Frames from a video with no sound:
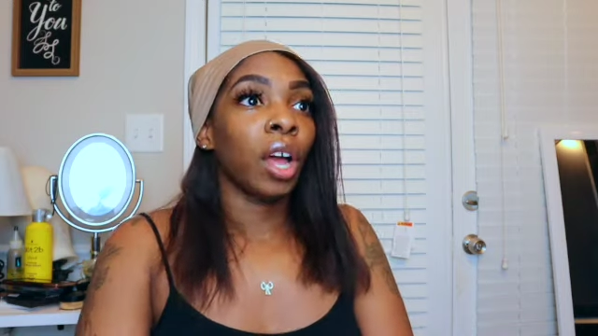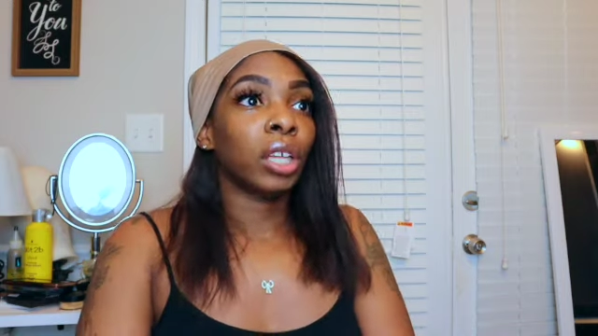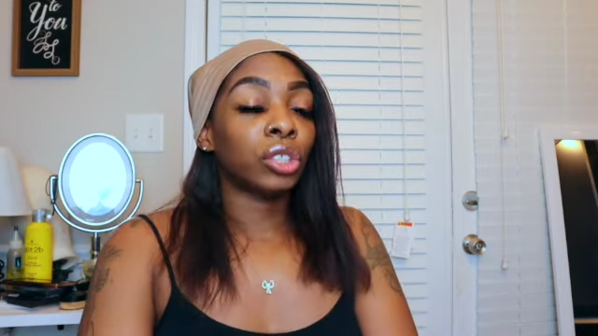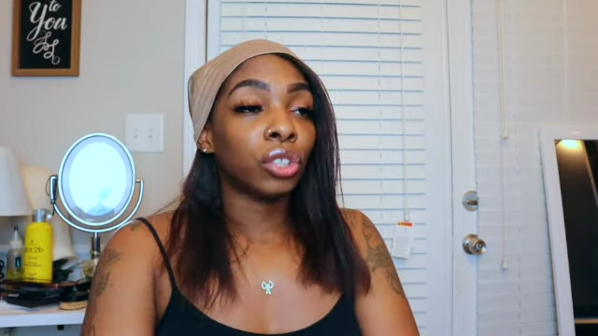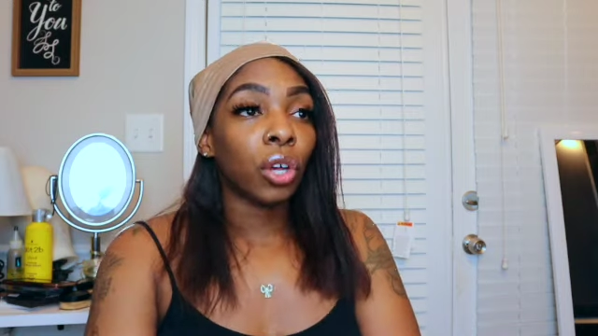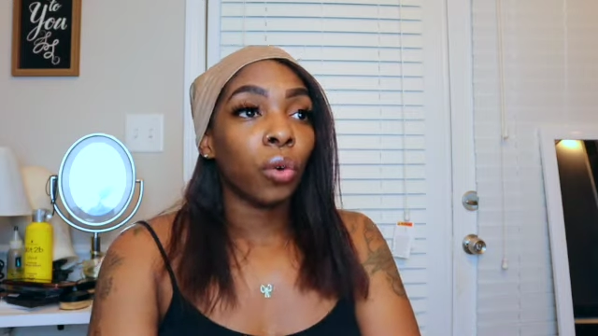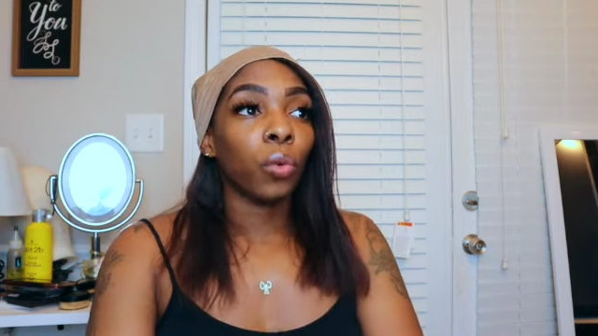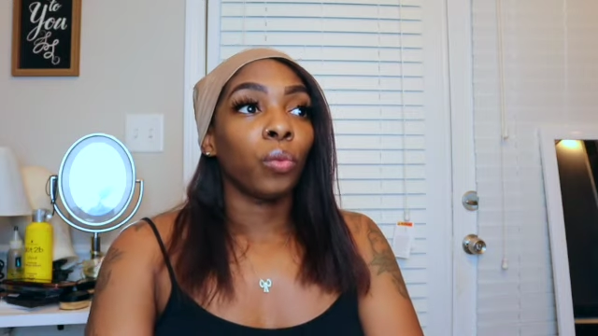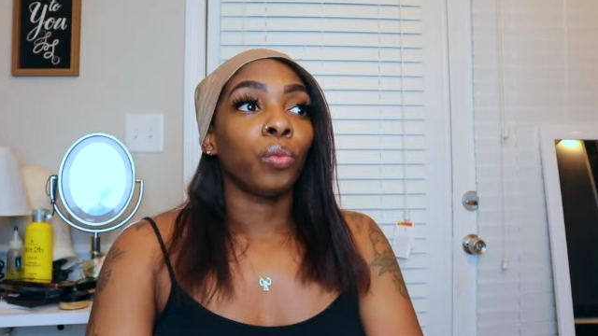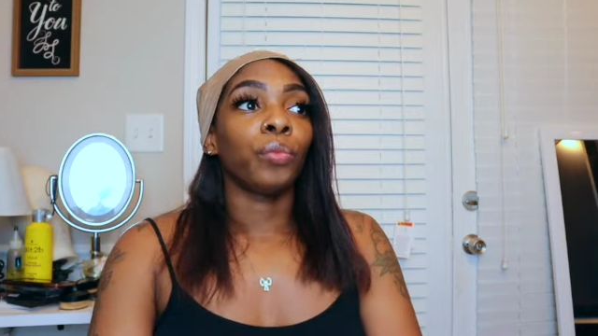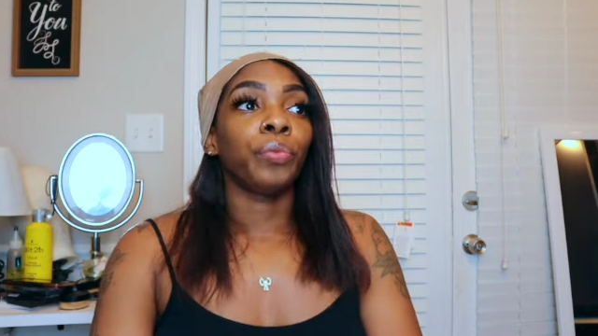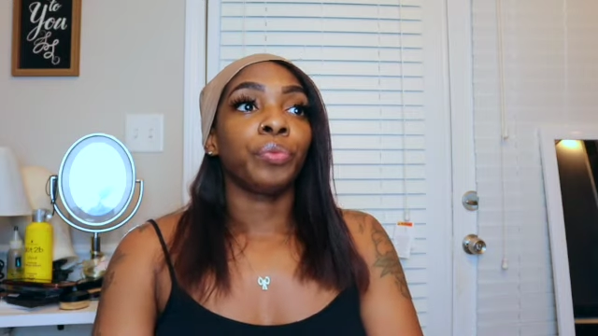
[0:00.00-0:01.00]
So
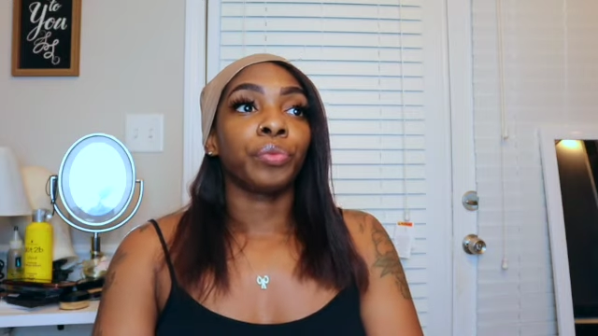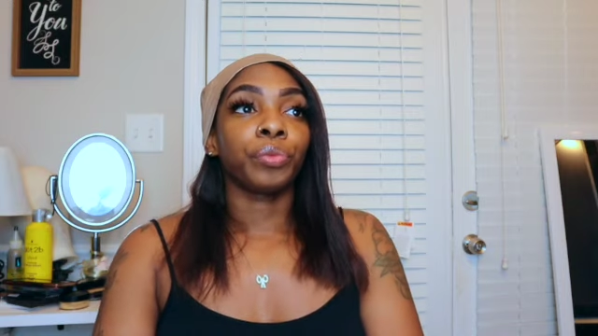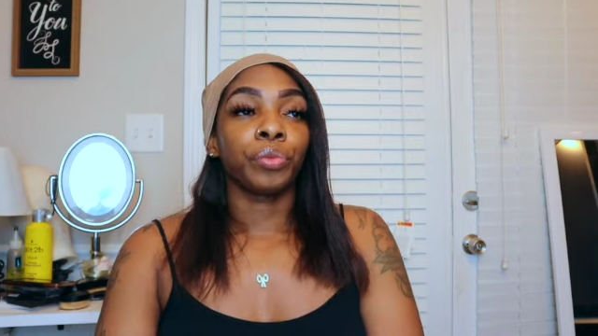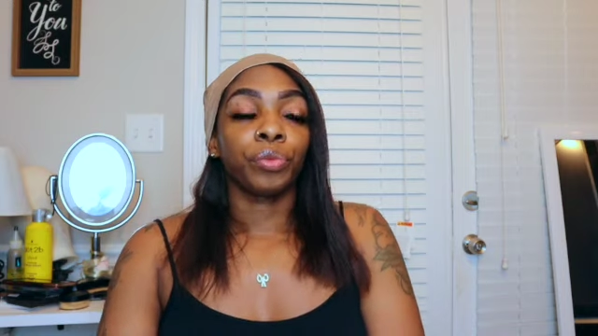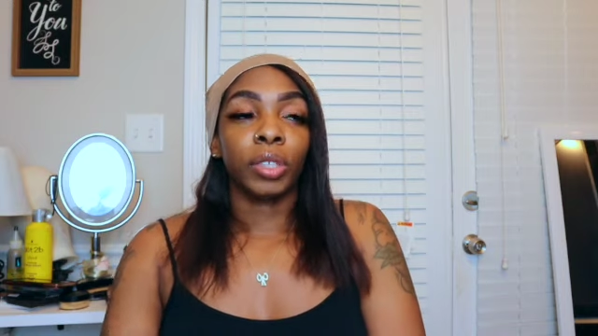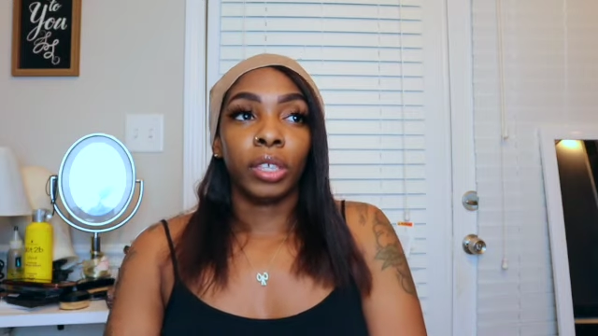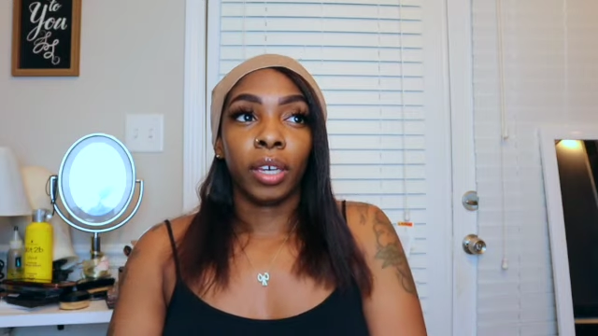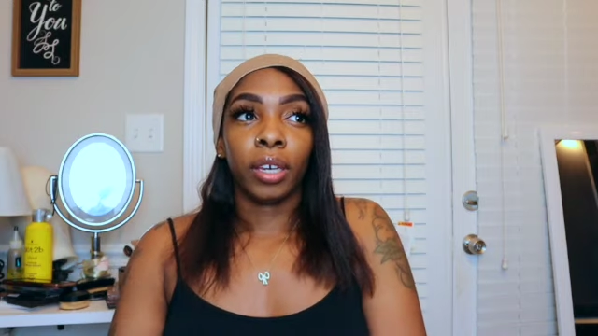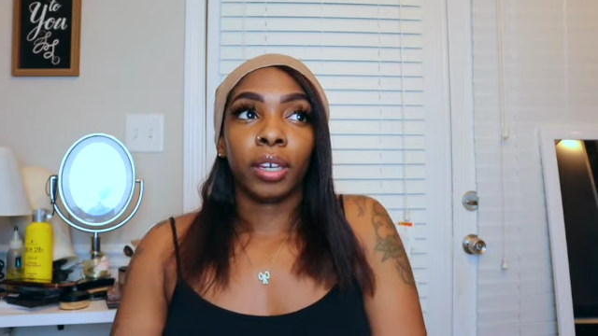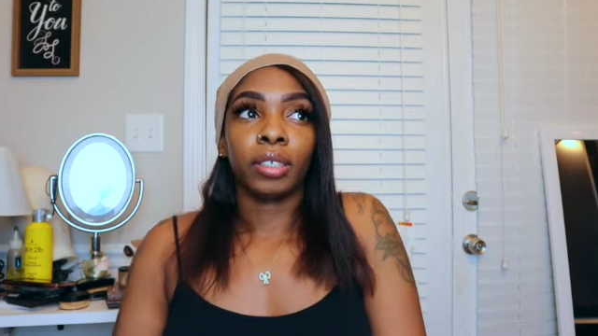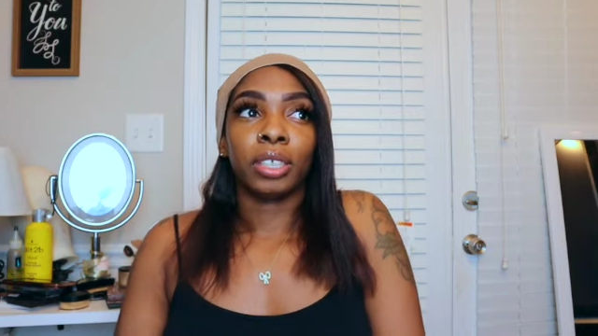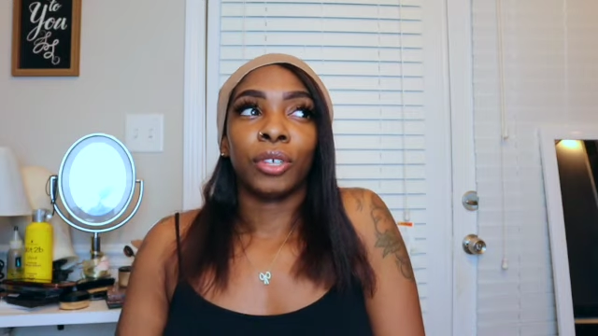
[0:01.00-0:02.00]

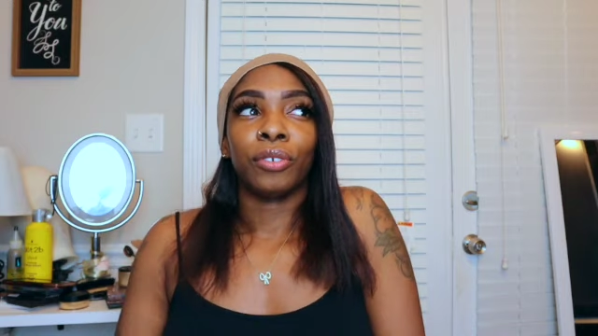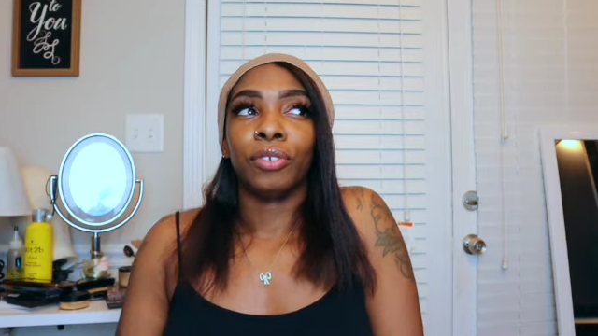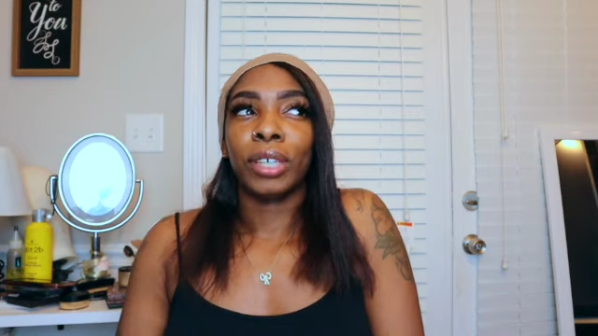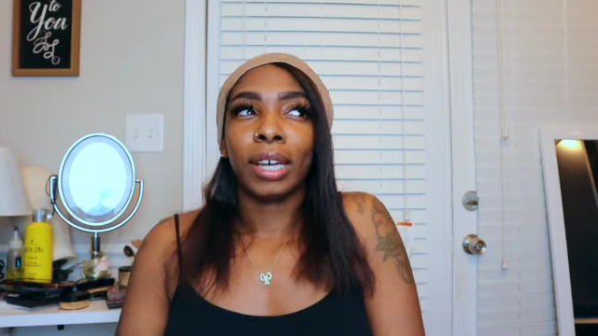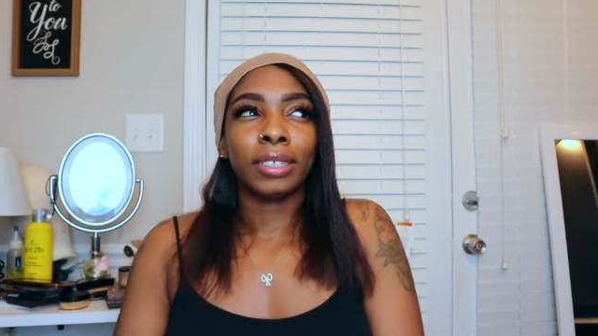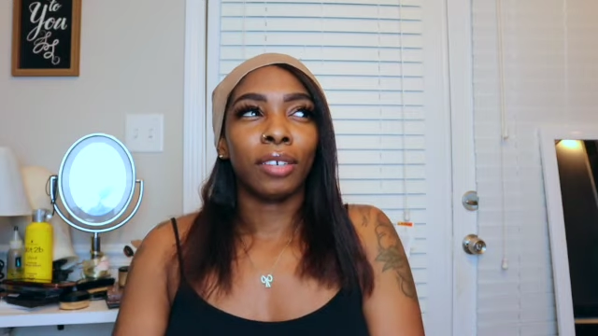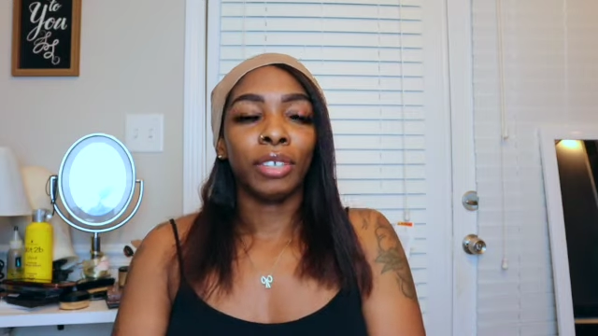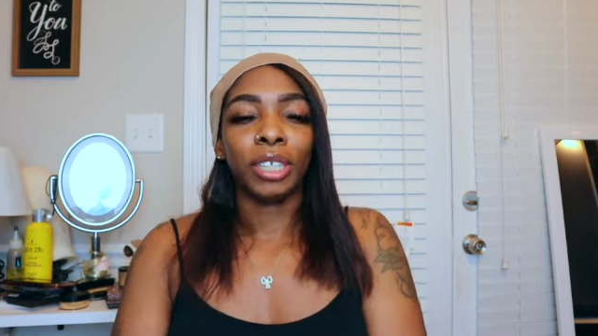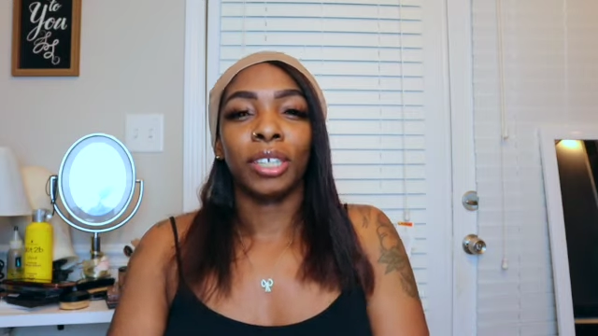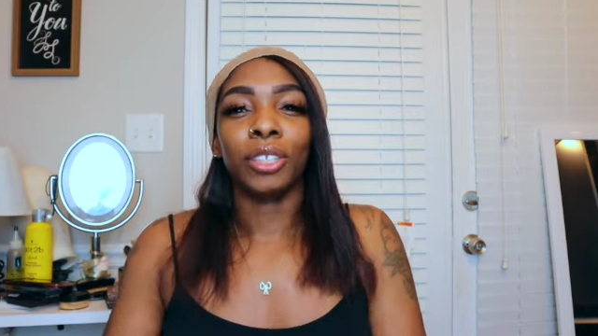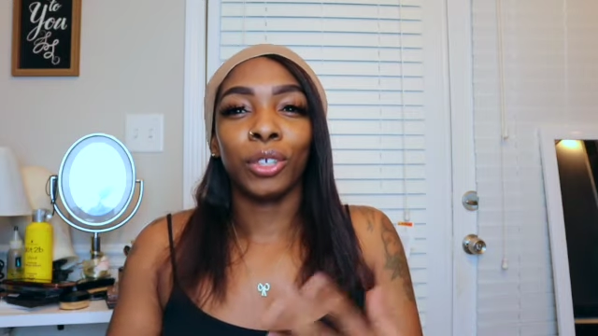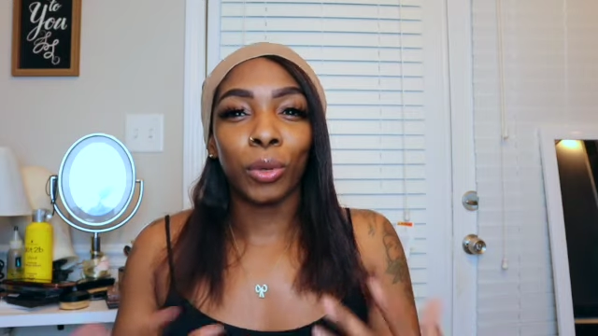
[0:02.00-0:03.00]
yeah, so if you guys have any
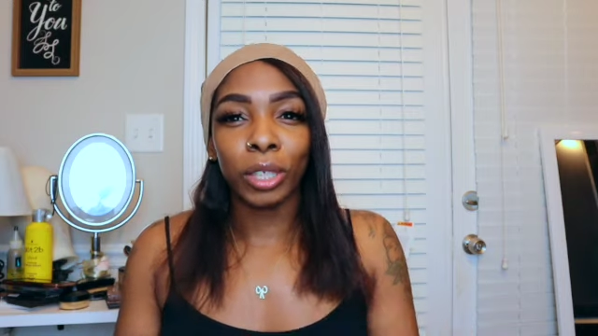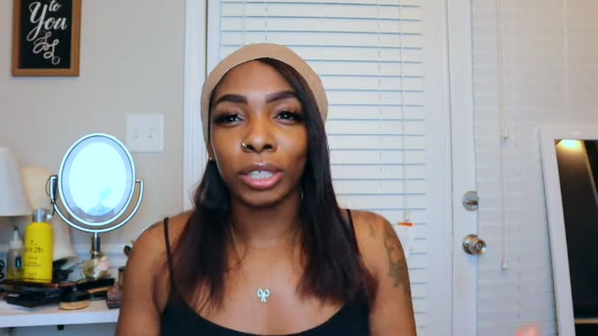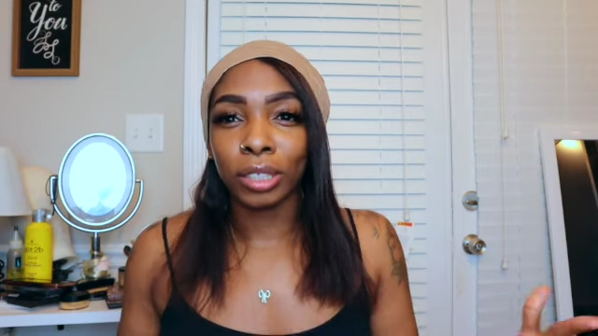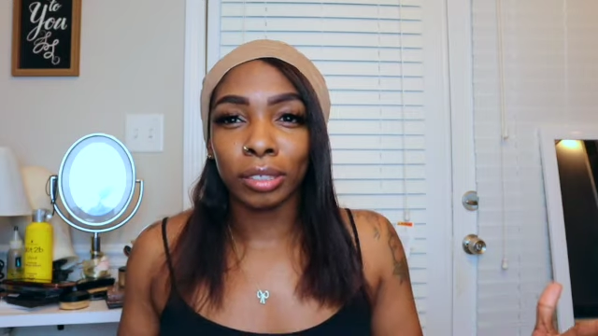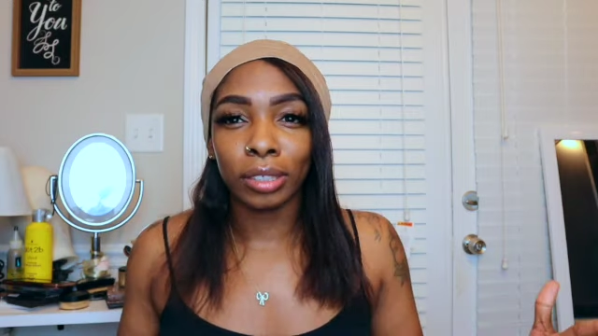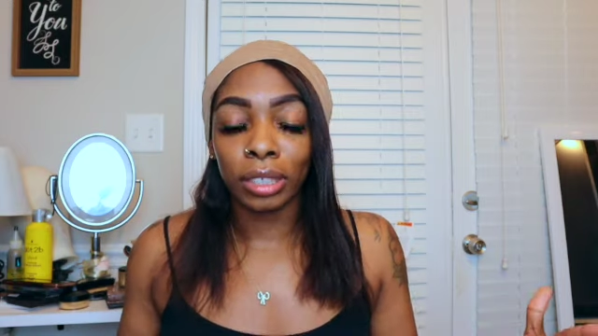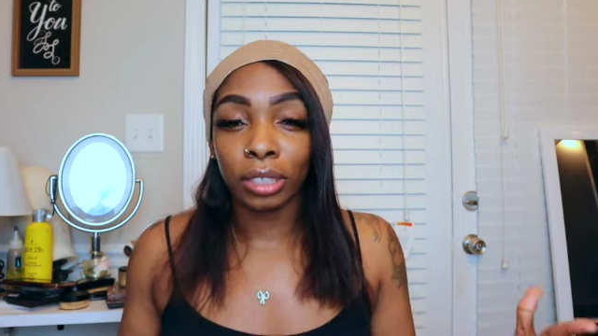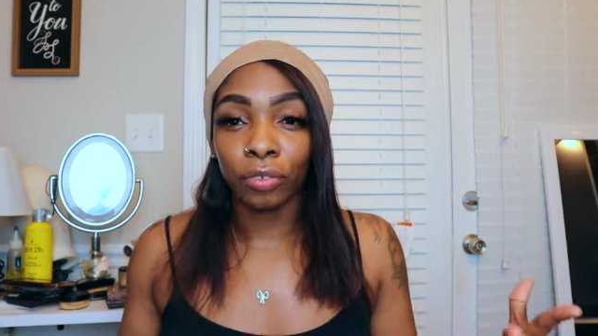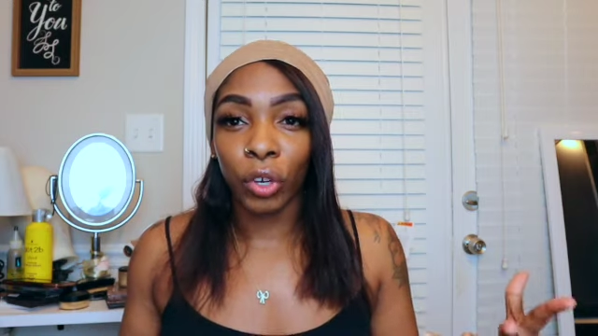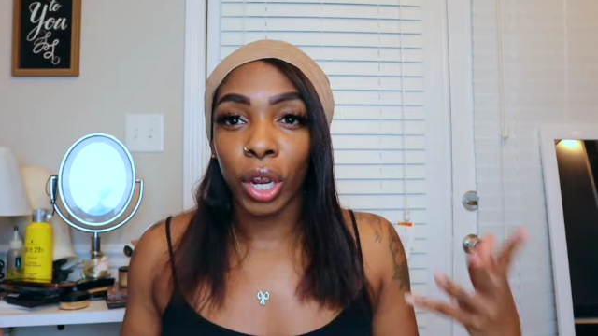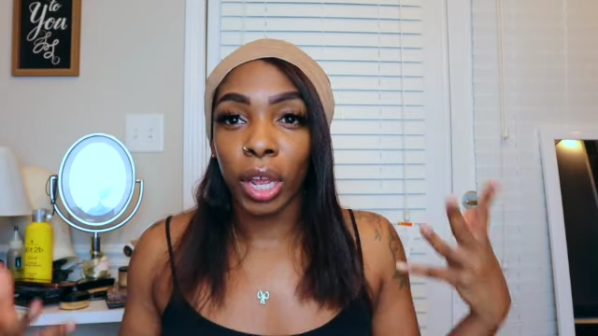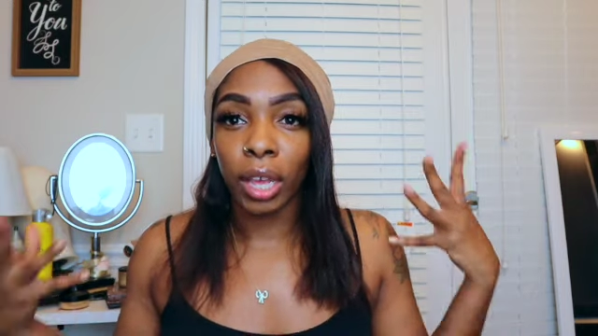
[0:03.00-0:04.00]
other questions as
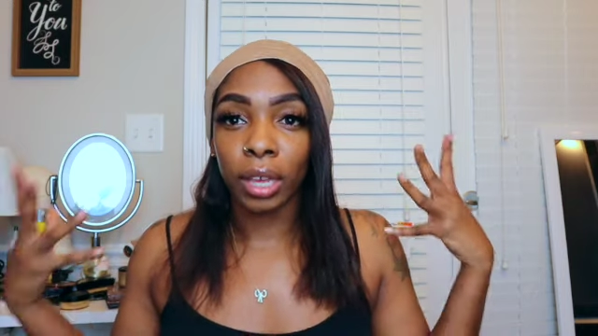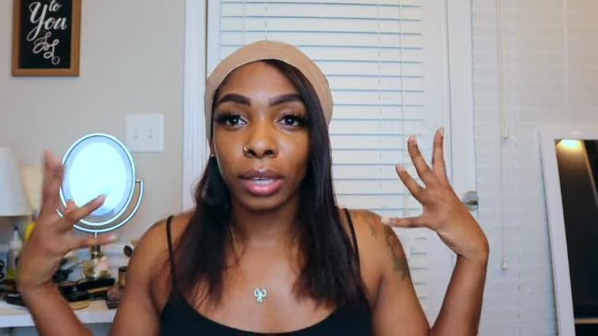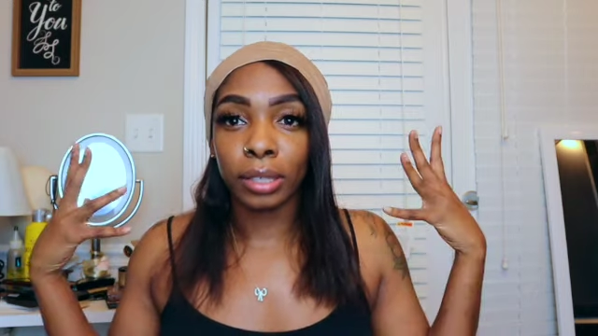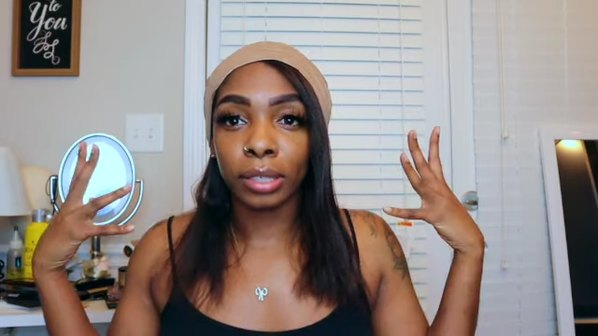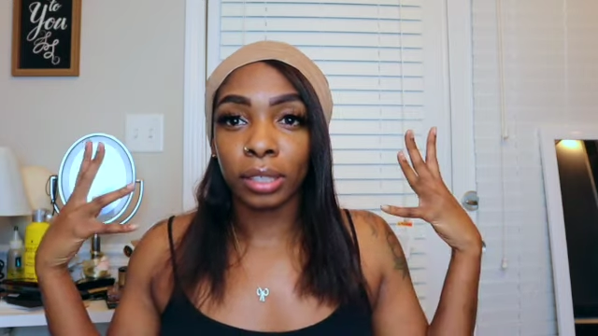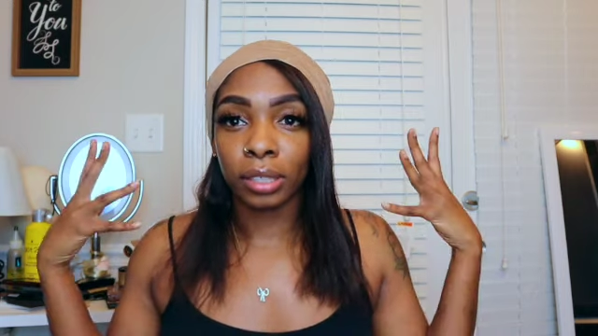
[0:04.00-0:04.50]
far as